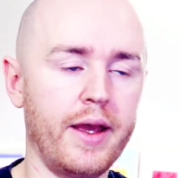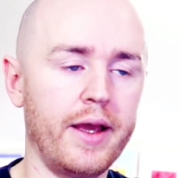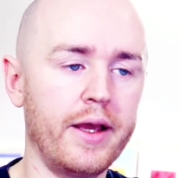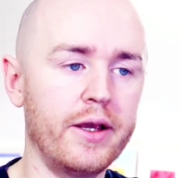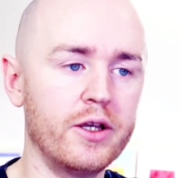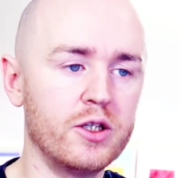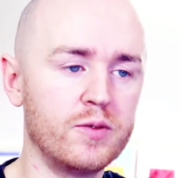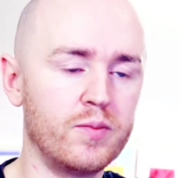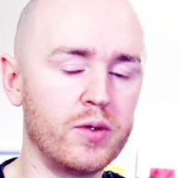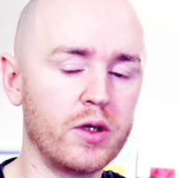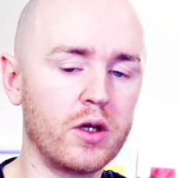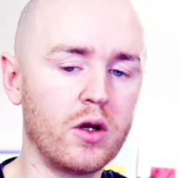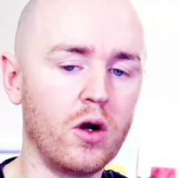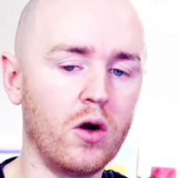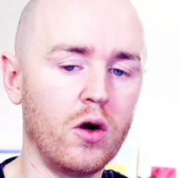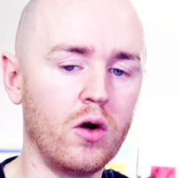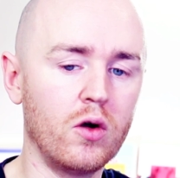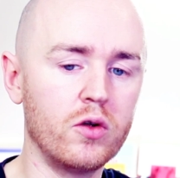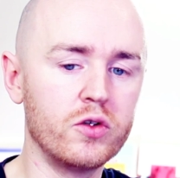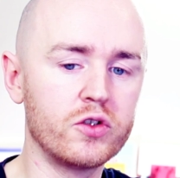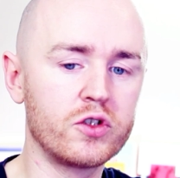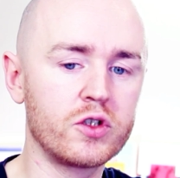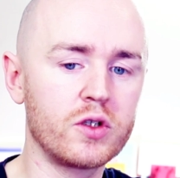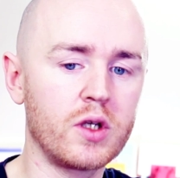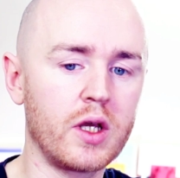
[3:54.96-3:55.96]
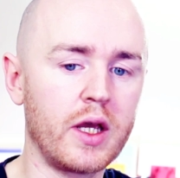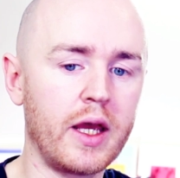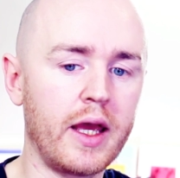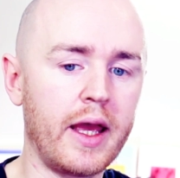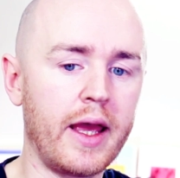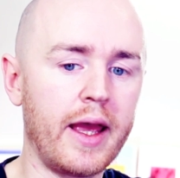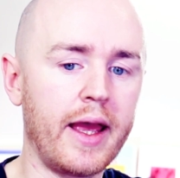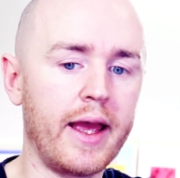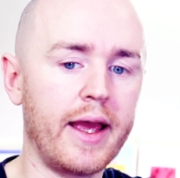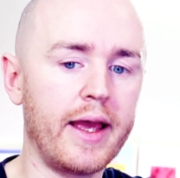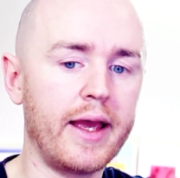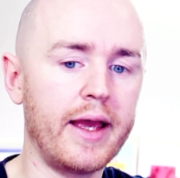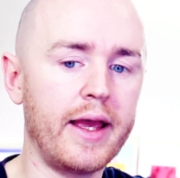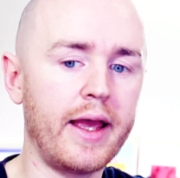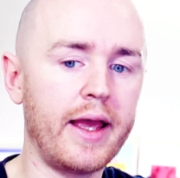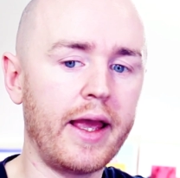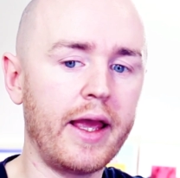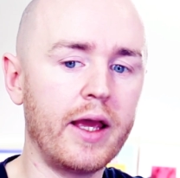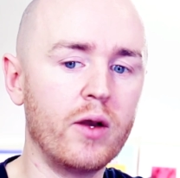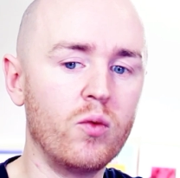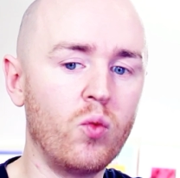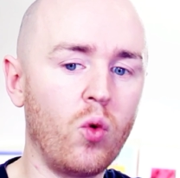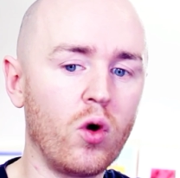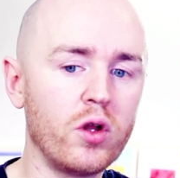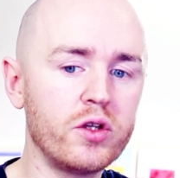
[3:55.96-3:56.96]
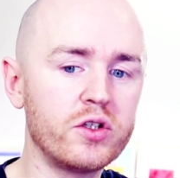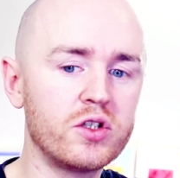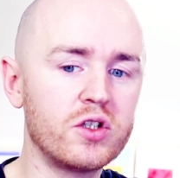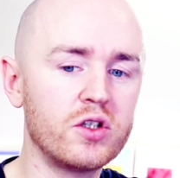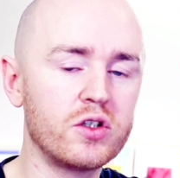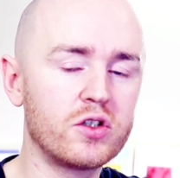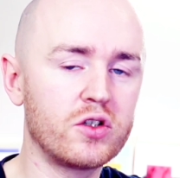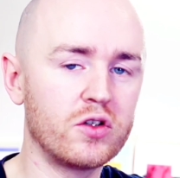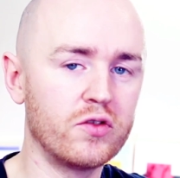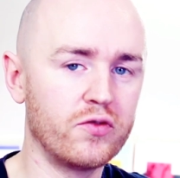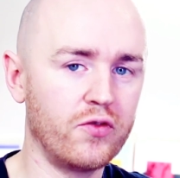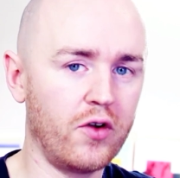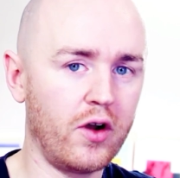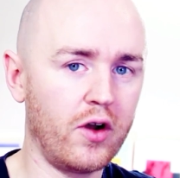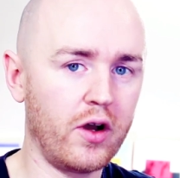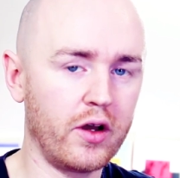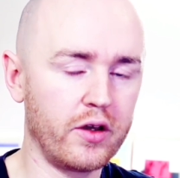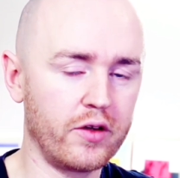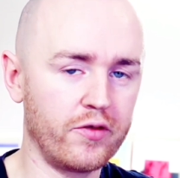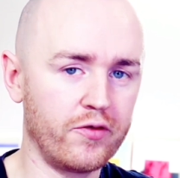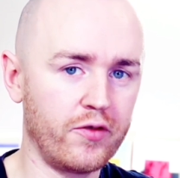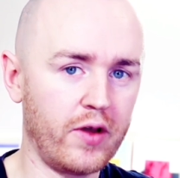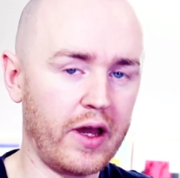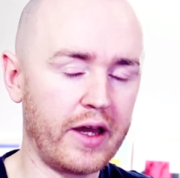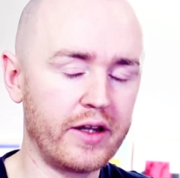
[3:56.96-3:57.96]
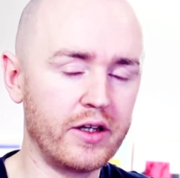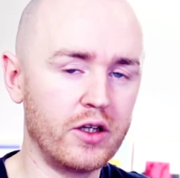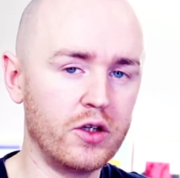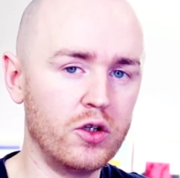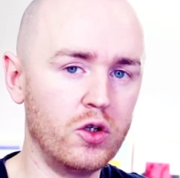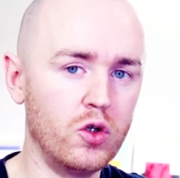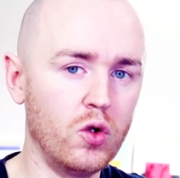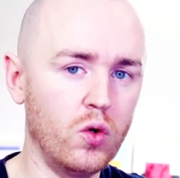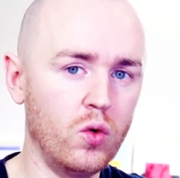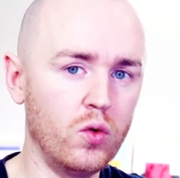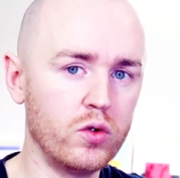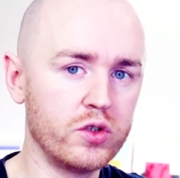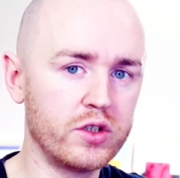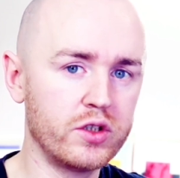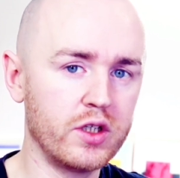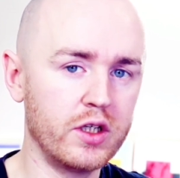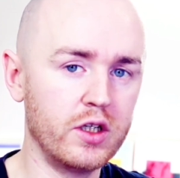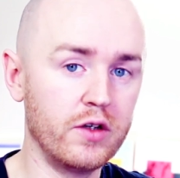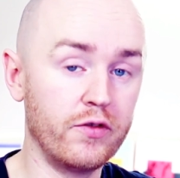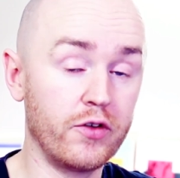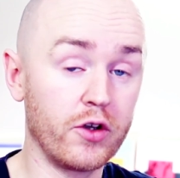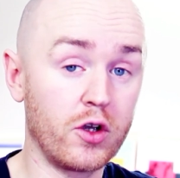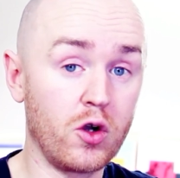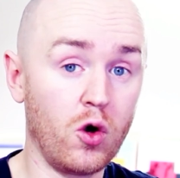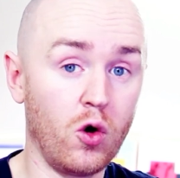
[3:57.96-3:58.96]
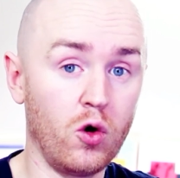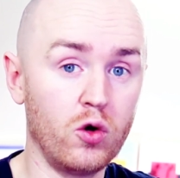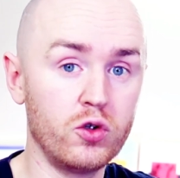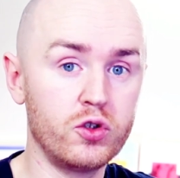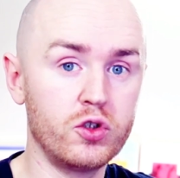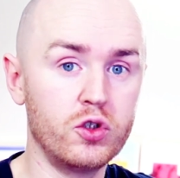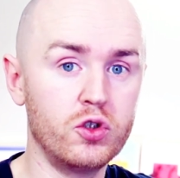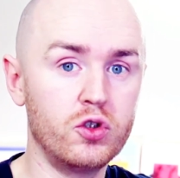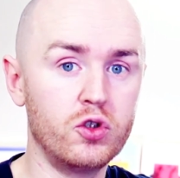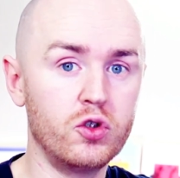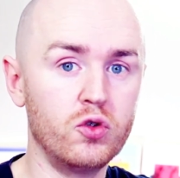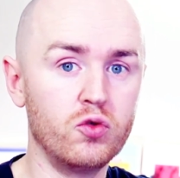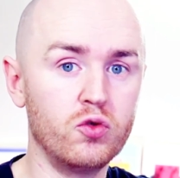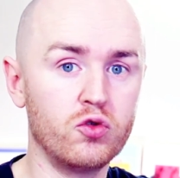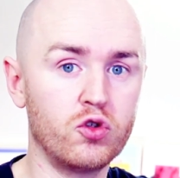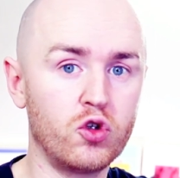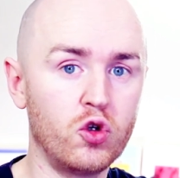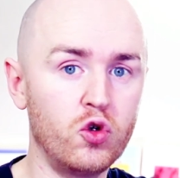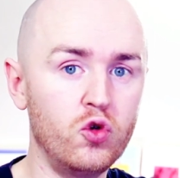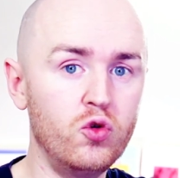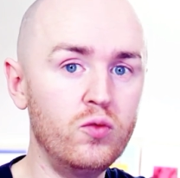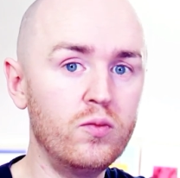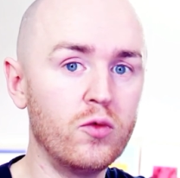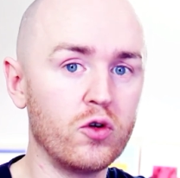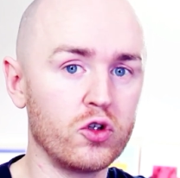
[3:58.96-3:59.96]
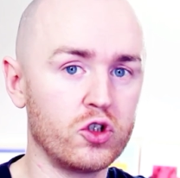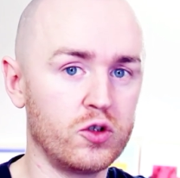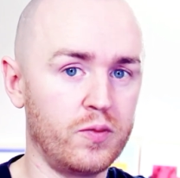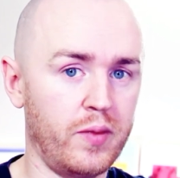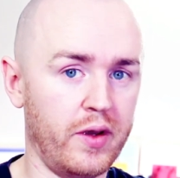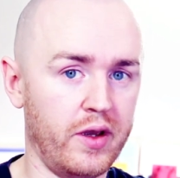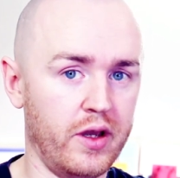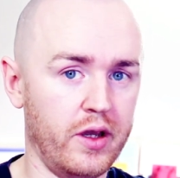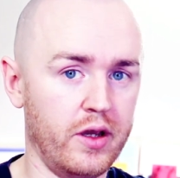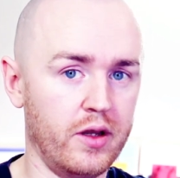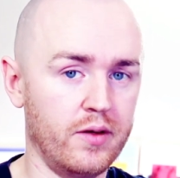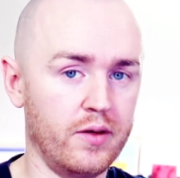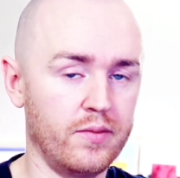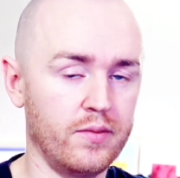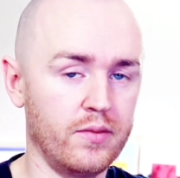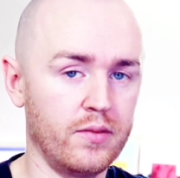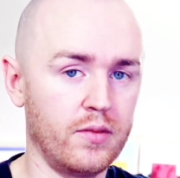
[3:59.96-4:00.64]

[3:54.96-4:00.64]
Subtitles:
is because it wants to survive, and it knows that if it causes you too much pain,